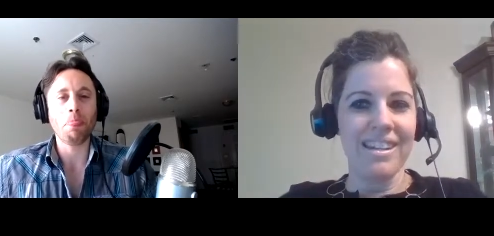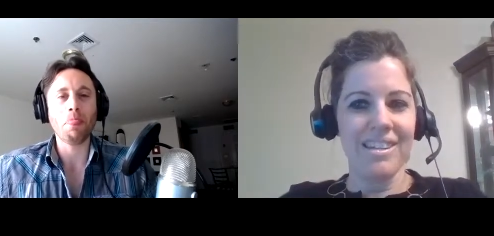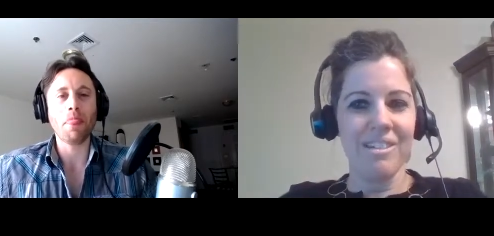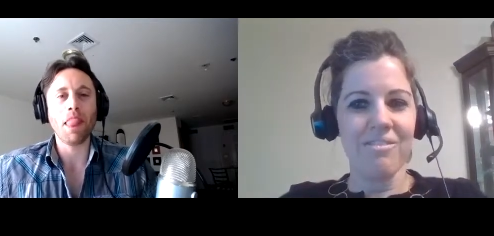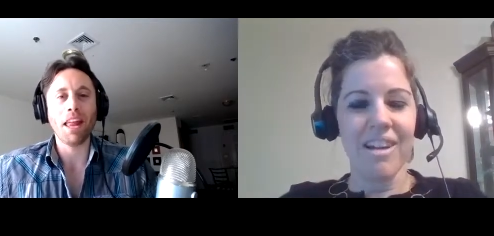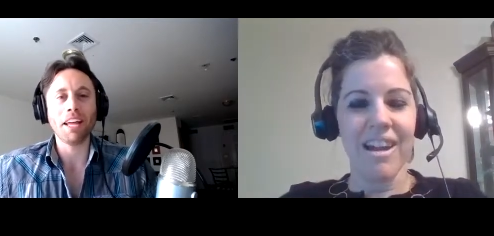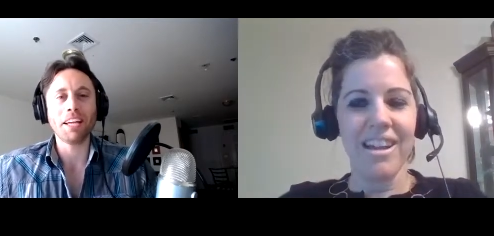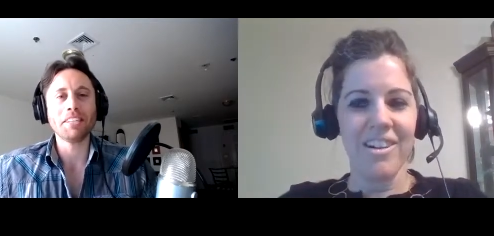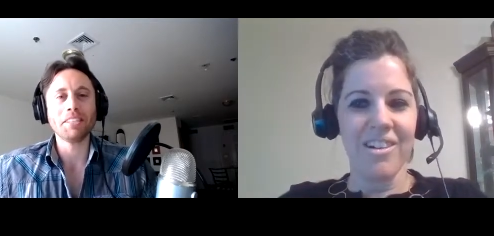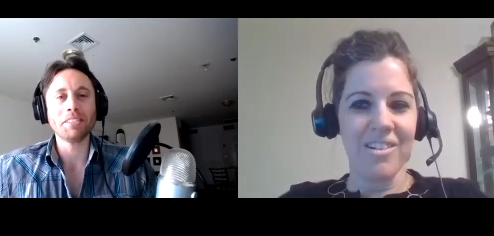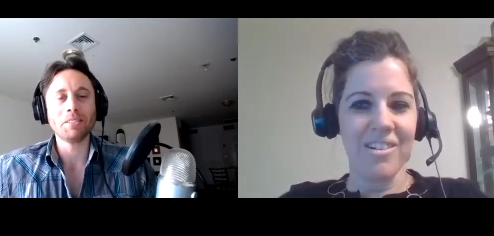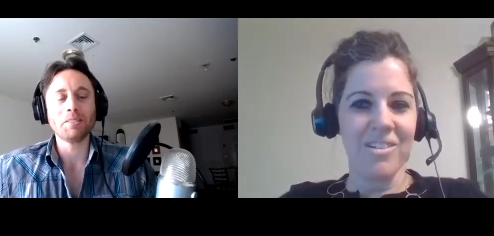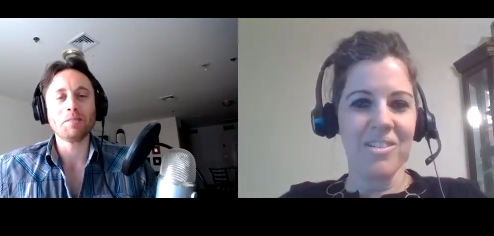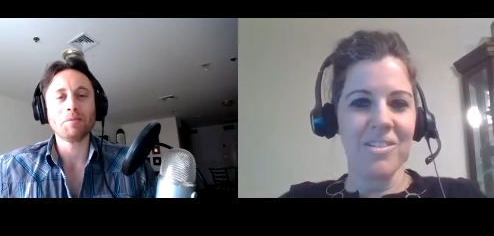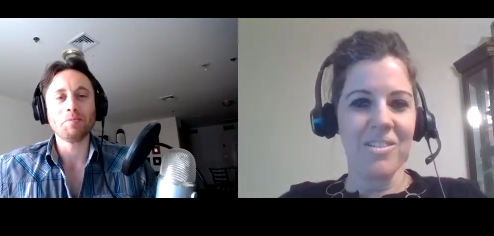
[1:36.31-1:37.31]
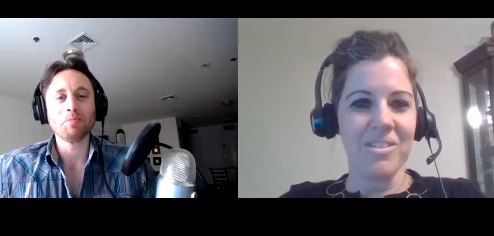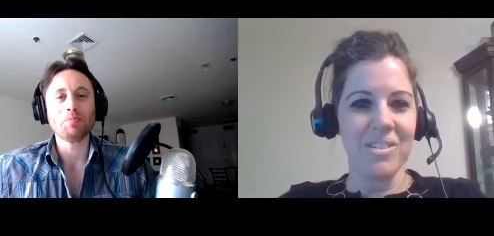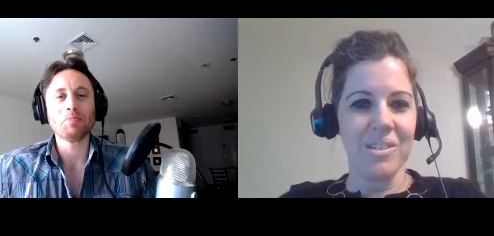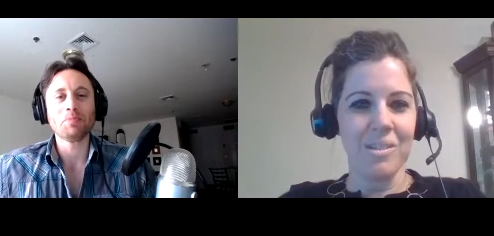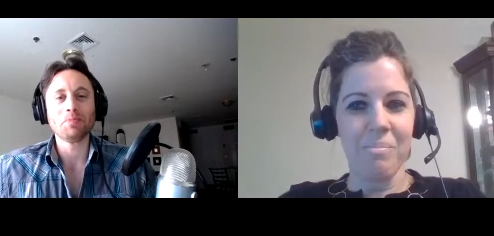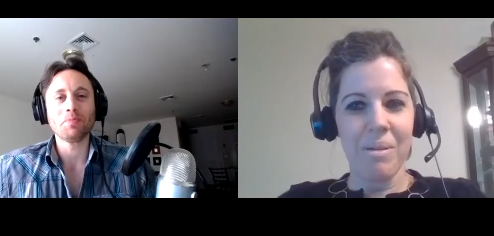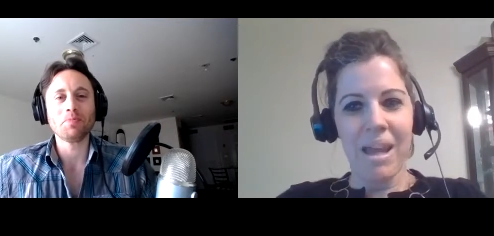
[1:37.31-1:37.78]
Speaker 1: You write
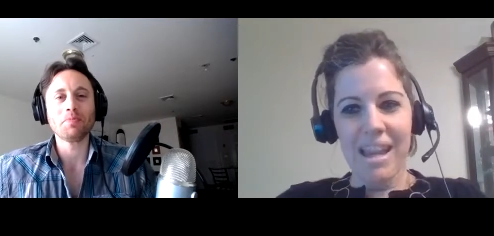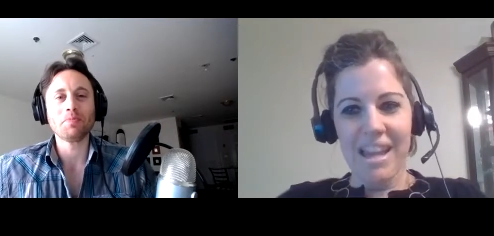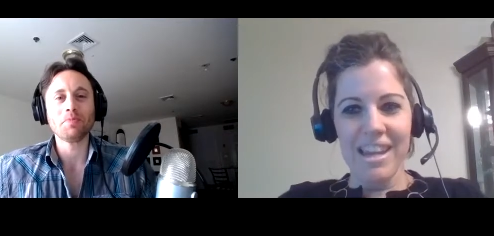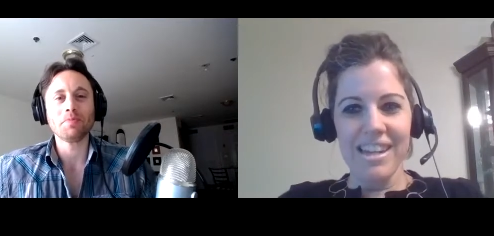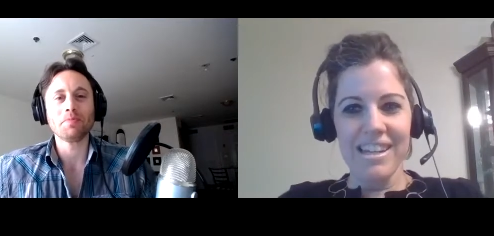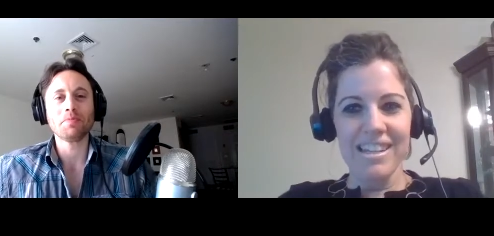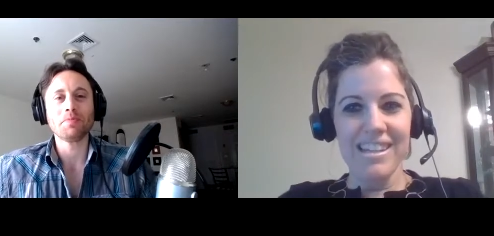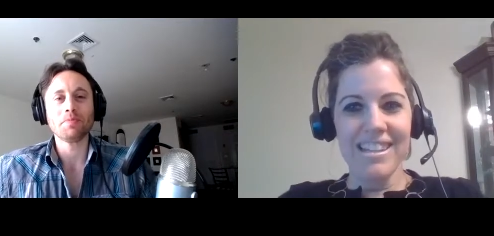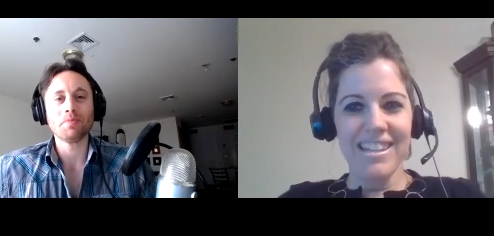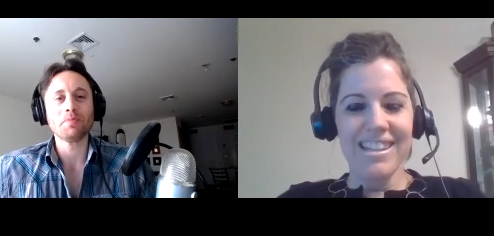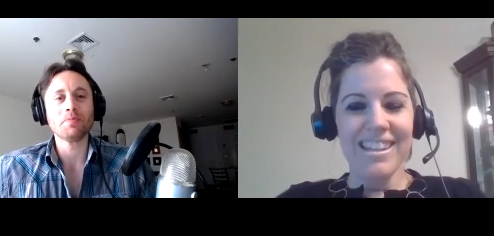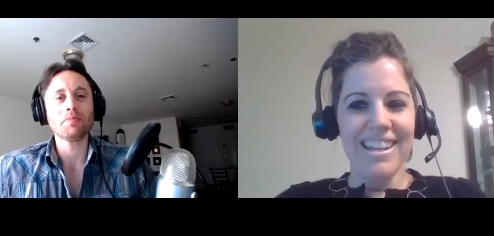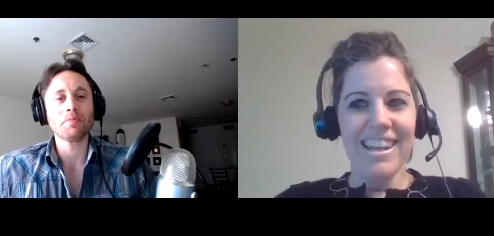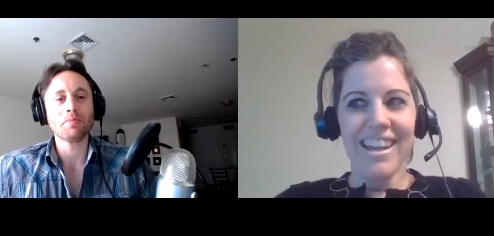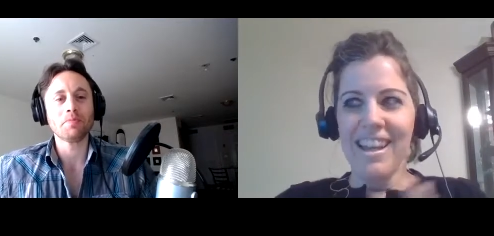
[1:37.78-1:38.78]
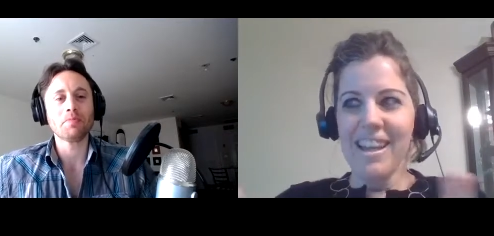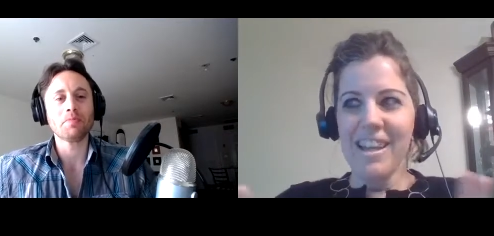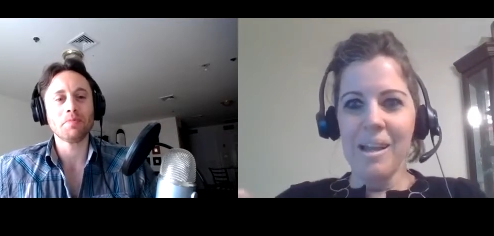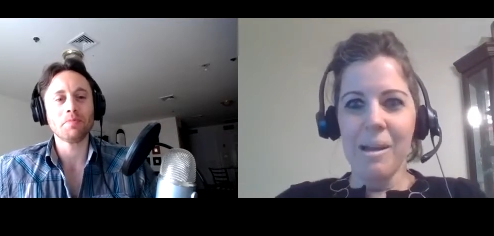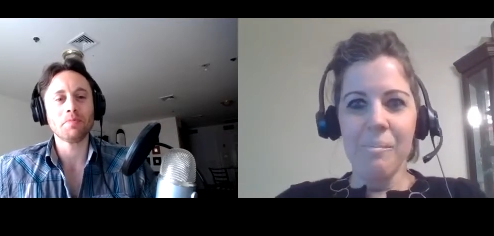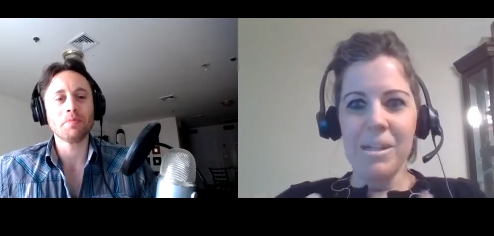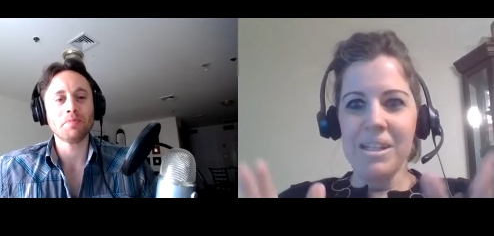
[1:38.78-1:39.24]
articles, you pay uh,
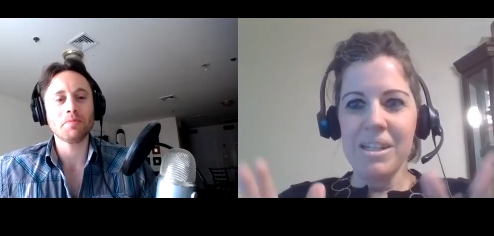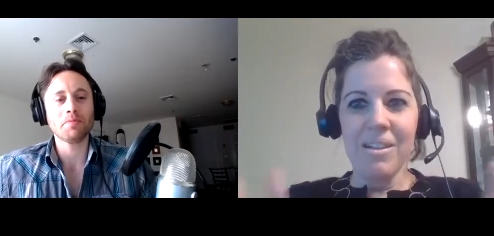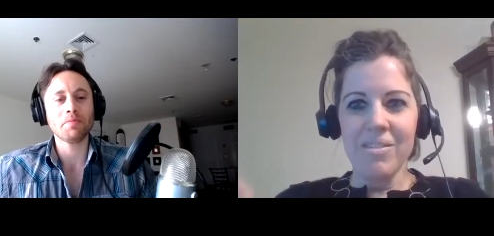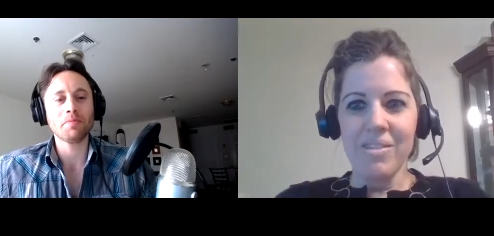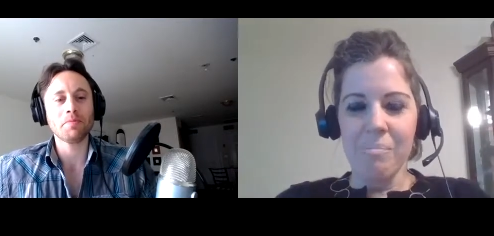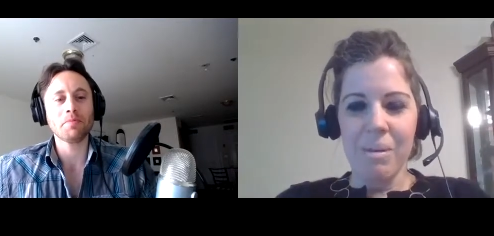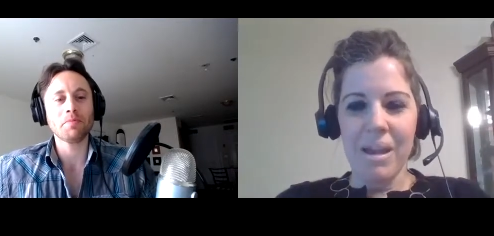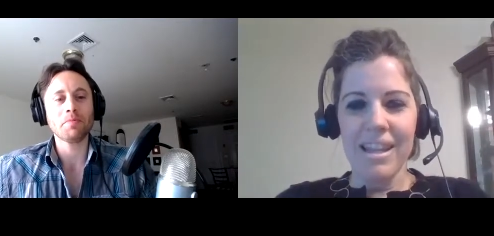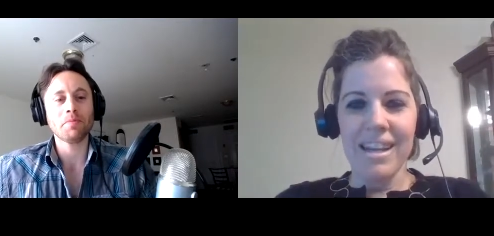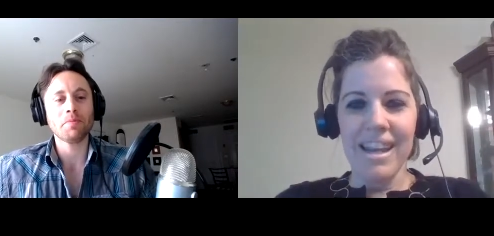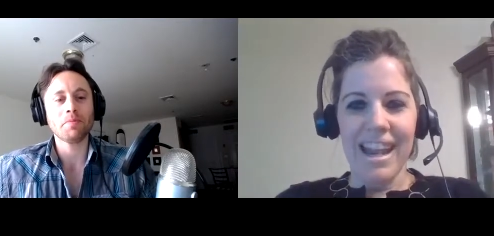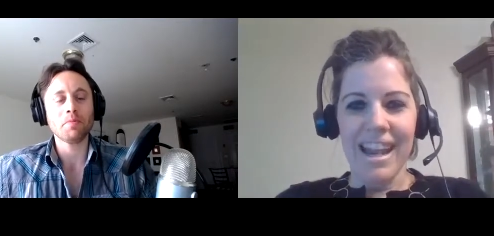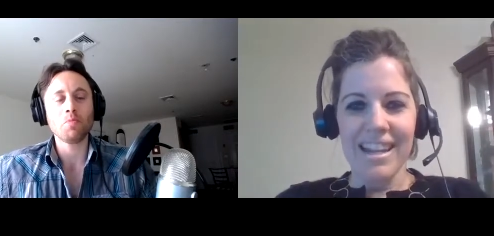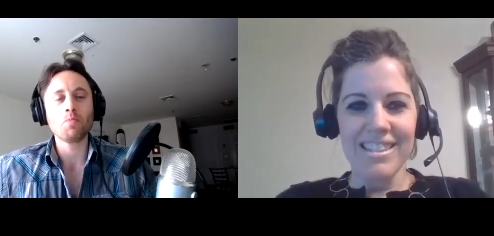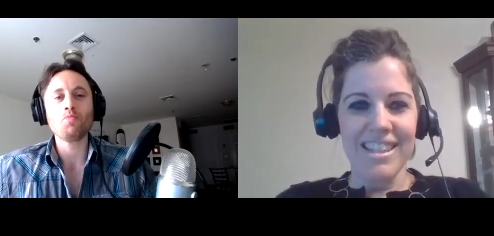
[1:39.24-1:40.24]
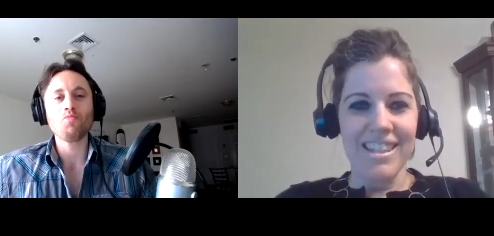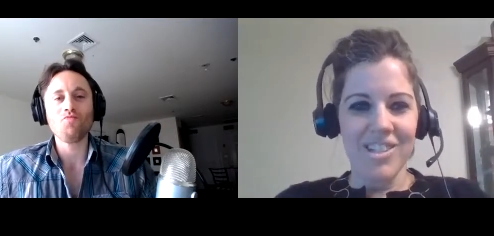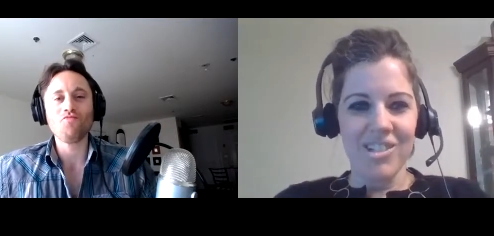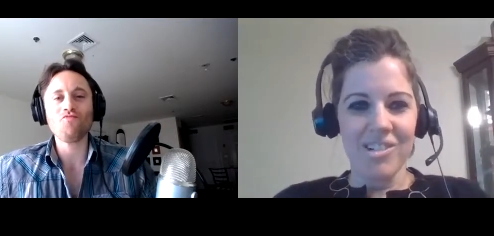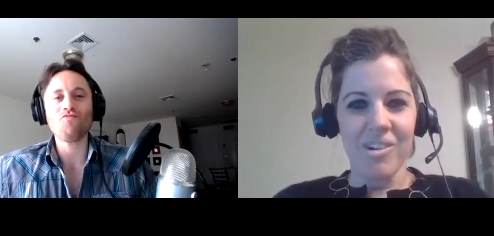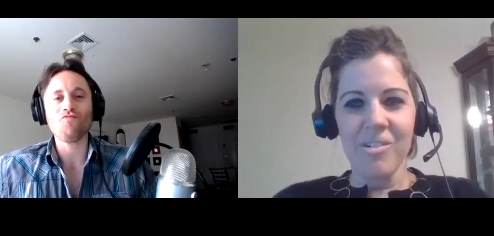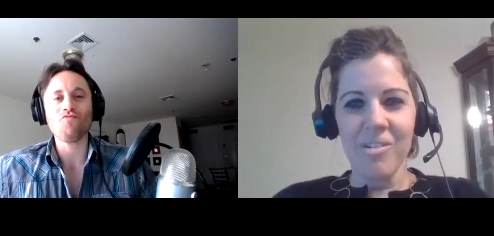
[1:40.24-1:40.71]
I mean, you have to pay to
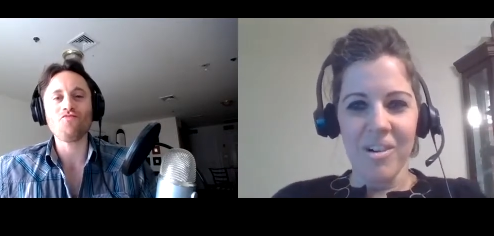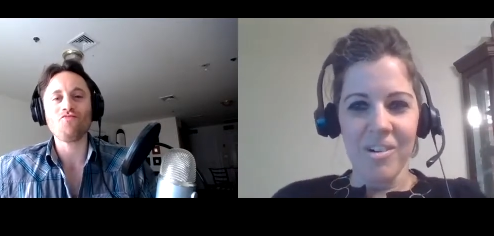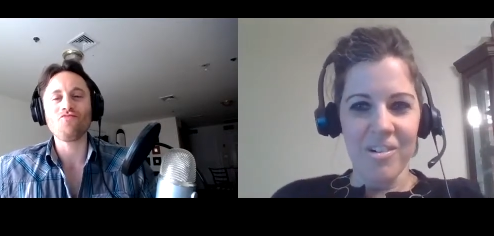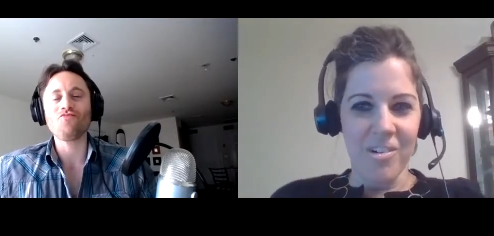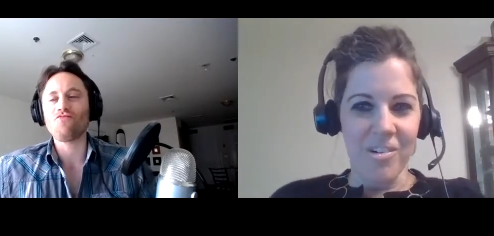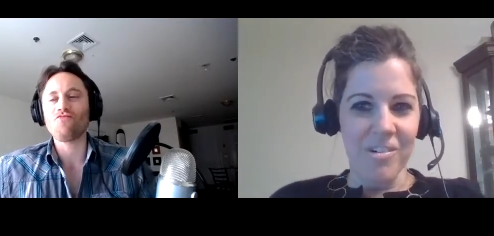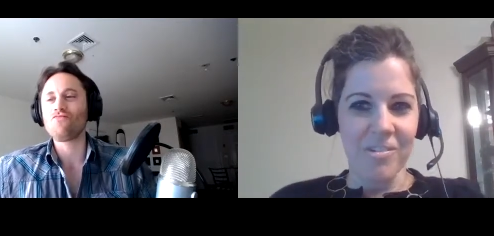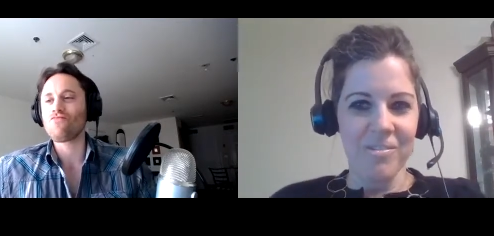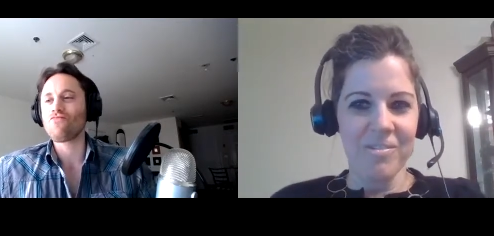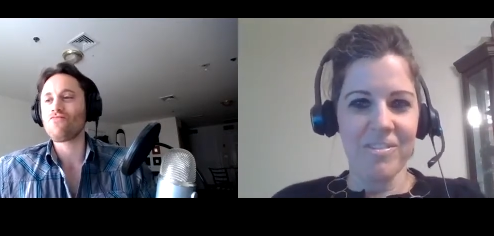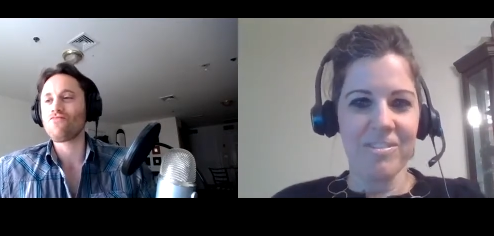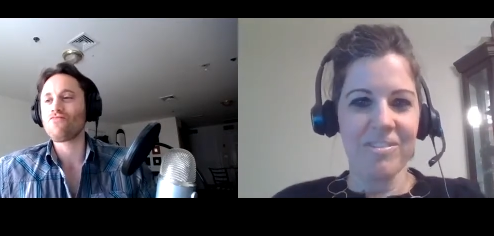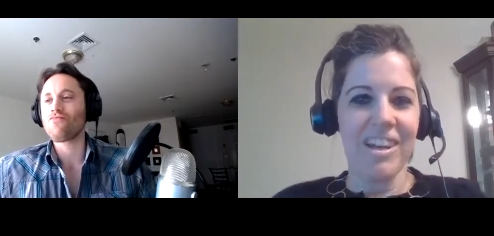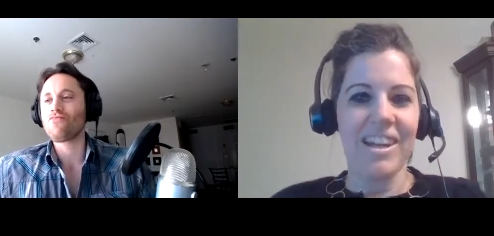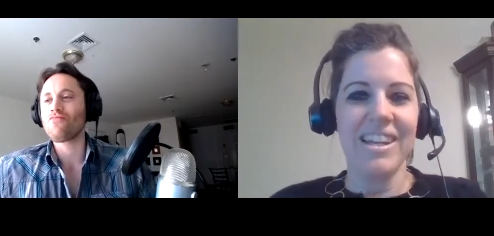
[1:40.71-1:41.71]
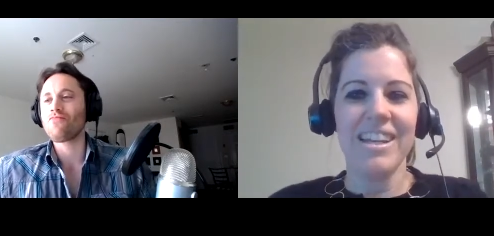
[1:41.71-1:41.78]
access your own article, right?